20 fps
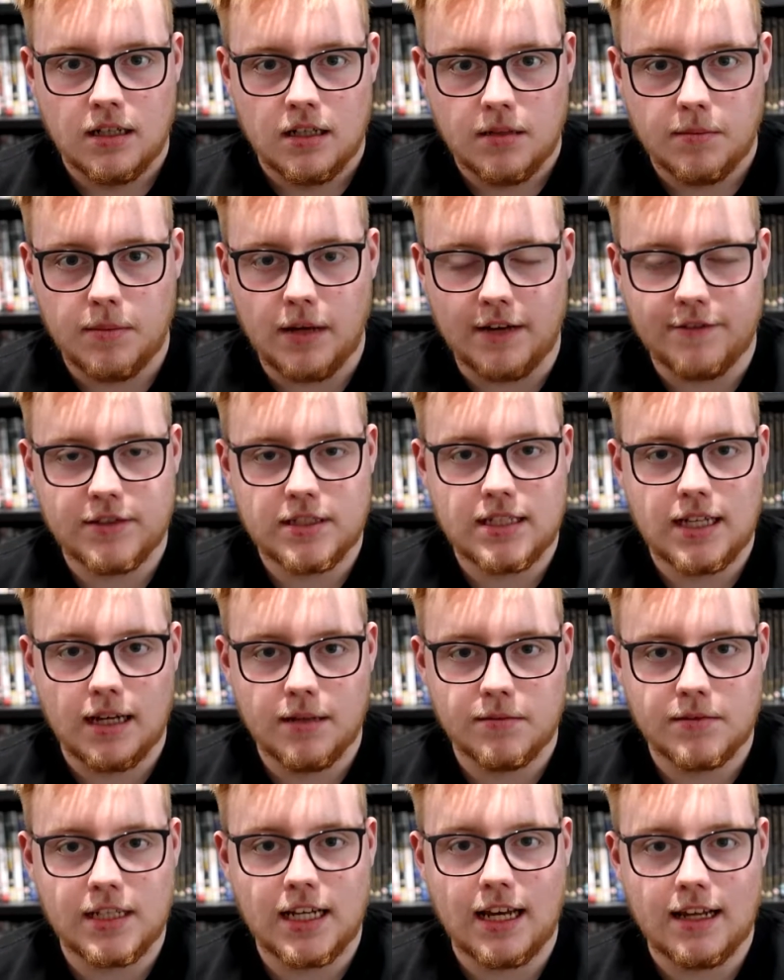By the
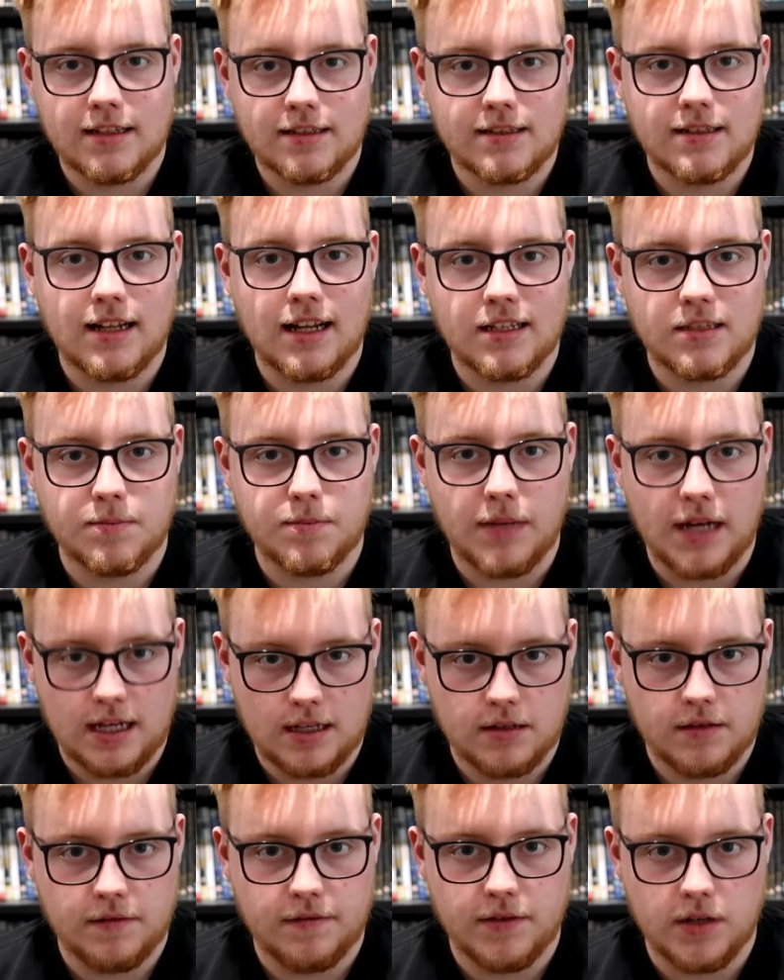time Tex gets
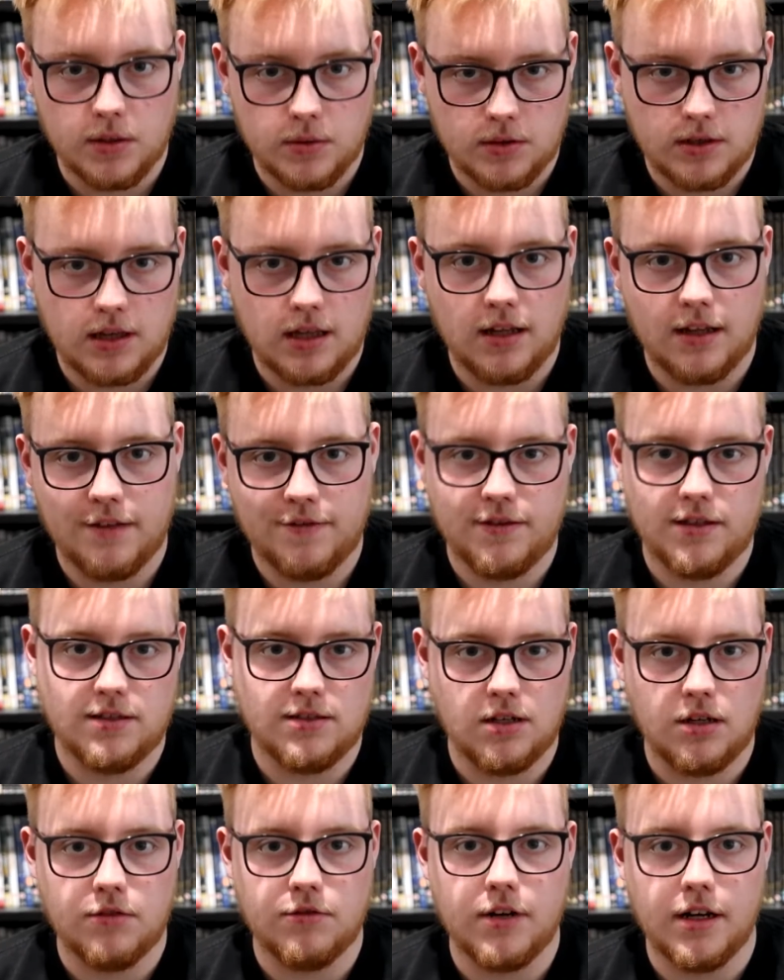back, though, Cliff has
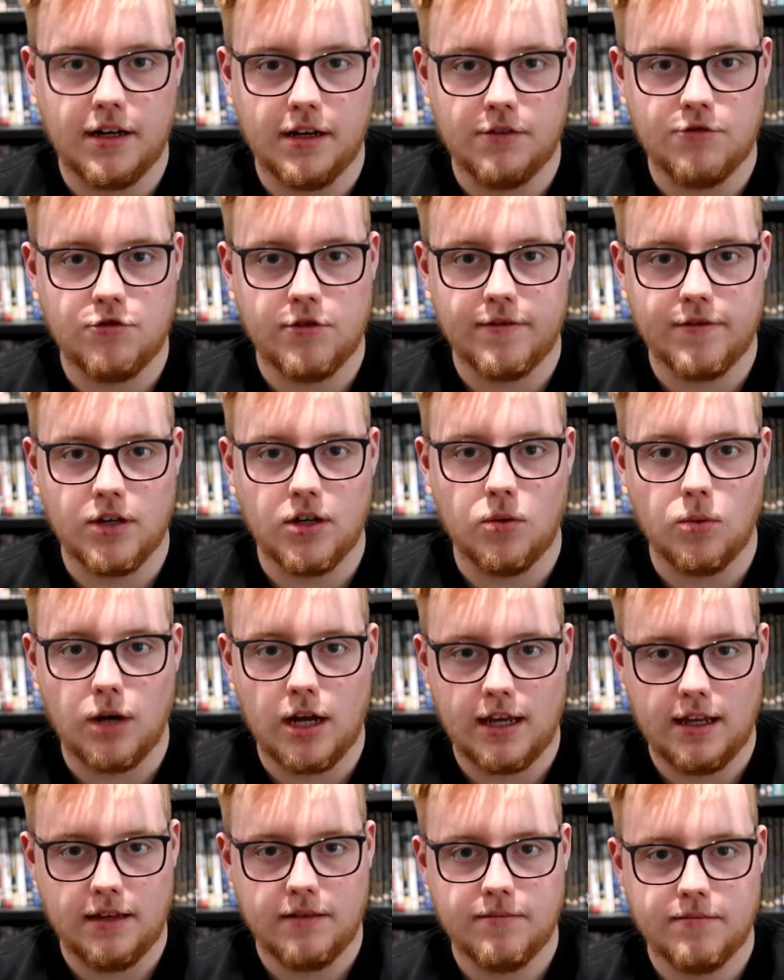already driven
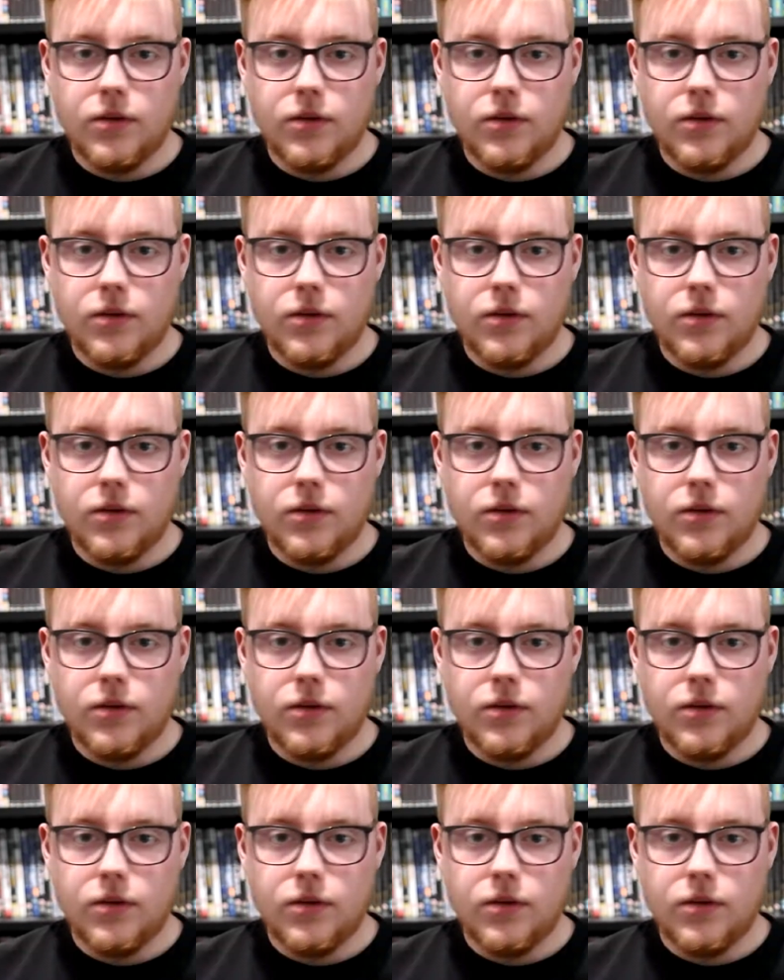away.